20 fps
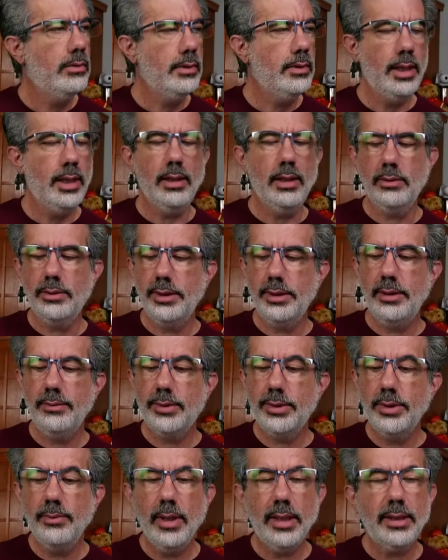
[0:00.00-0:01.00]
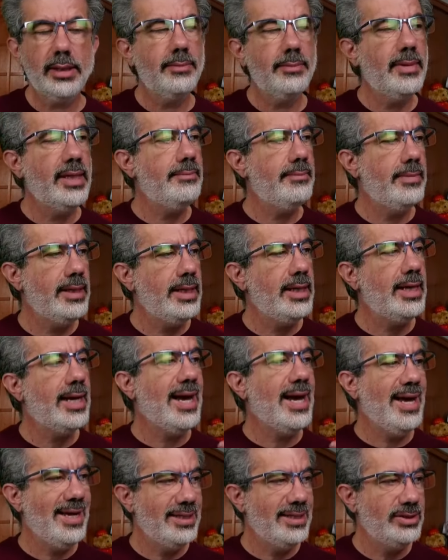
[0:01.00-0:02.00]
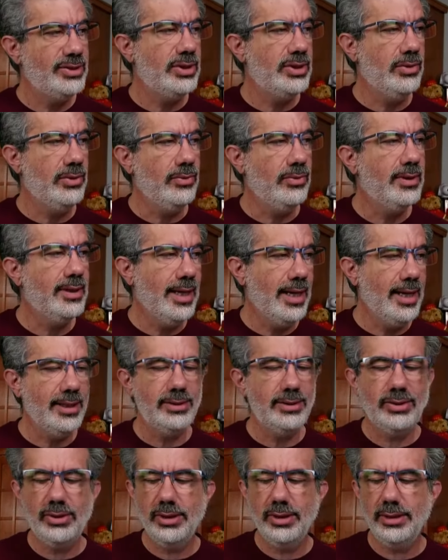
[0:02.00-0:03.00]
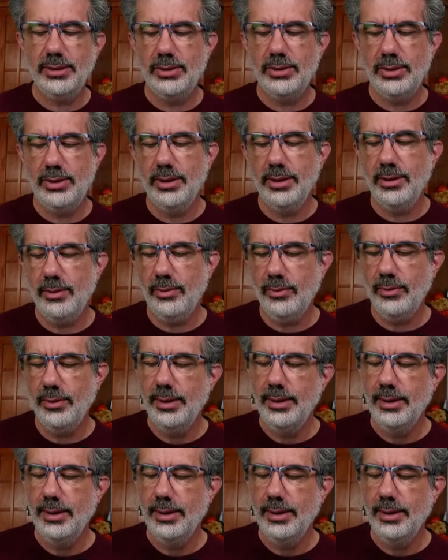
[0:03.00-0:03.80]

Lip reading: No. She wants to meet me and you, not just you.